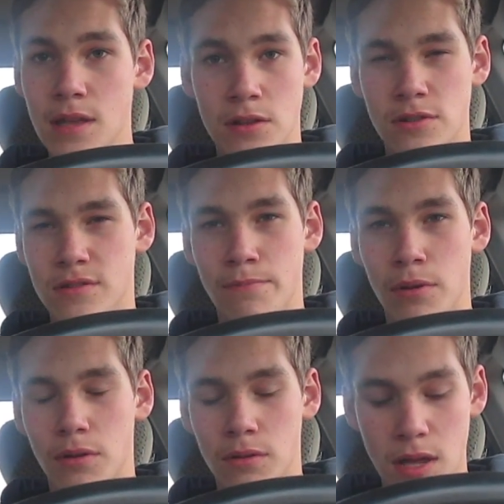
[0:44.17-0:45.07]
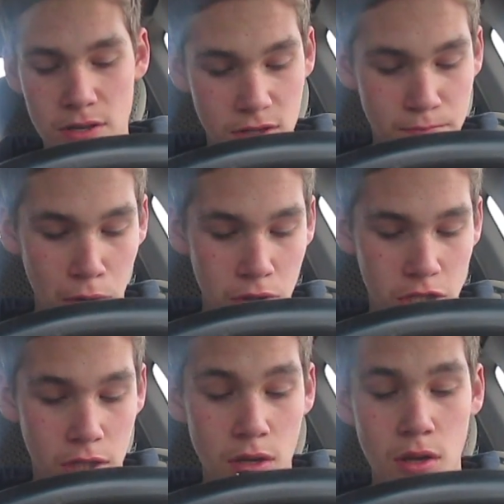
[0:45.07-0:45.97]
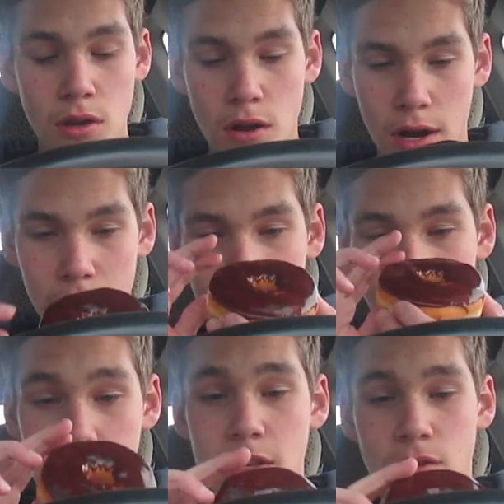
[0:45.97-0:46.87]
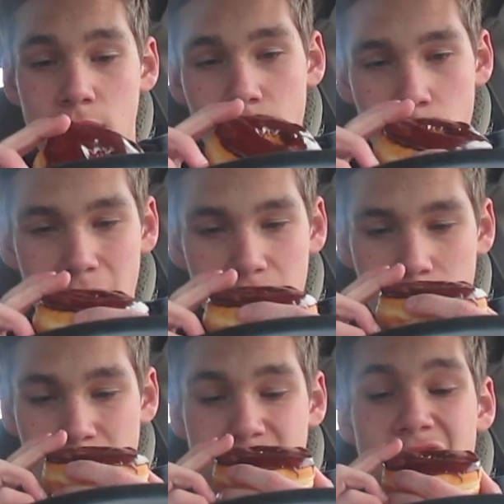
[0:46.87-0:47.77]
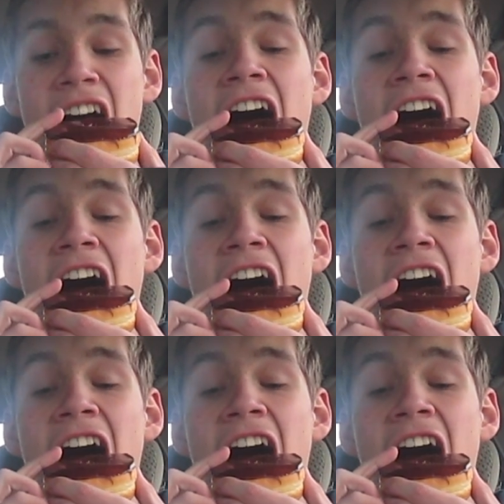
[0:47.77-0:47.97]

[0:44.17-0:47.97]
That's just a bull that's just bullshit. All right, let's go and have a bite of this.